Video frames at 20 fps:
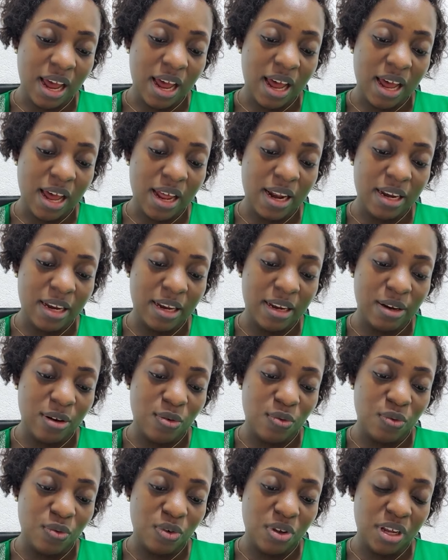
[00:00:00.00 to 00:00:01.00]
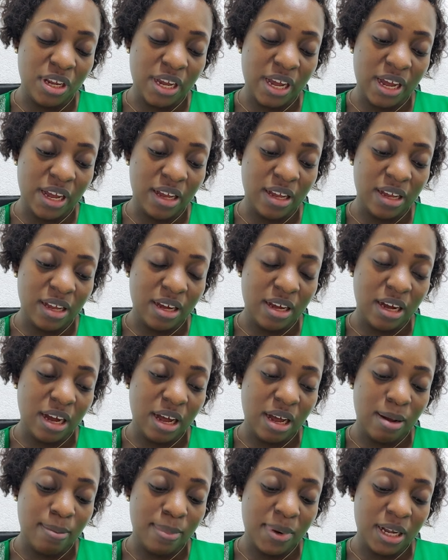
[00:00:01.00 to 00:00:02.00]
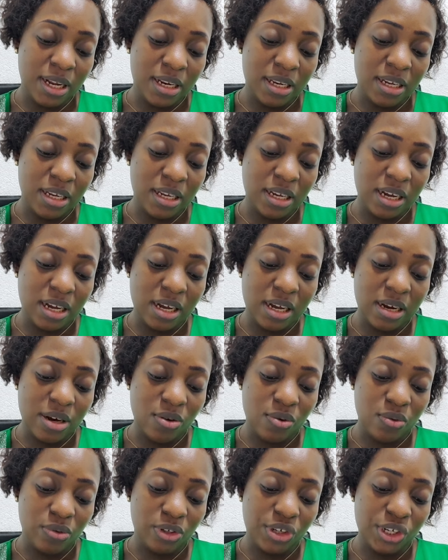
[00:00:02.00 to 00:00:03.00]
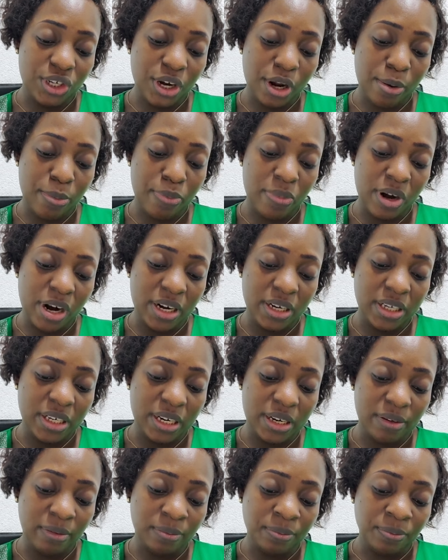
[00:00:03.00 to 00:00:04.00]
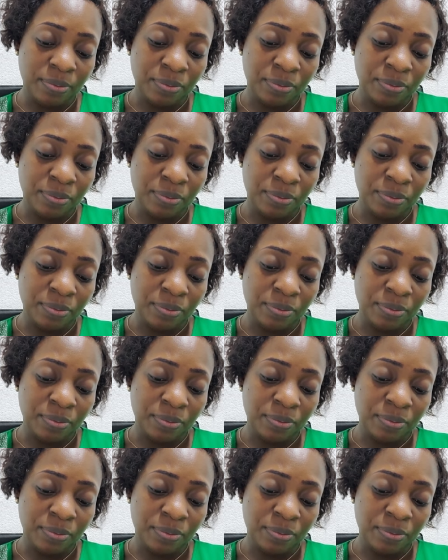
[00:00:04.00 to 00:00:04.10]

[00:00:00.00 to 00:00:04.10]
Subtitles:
Hallelujah. Kabalika rusha branda